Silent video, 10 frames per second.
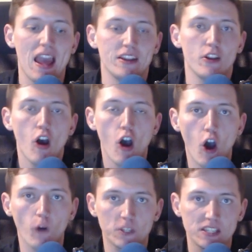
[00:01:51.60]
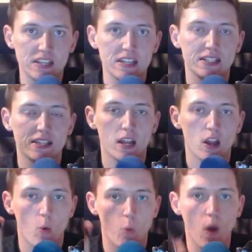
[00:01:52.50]
the end of
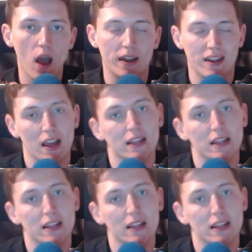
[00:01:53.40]
Season one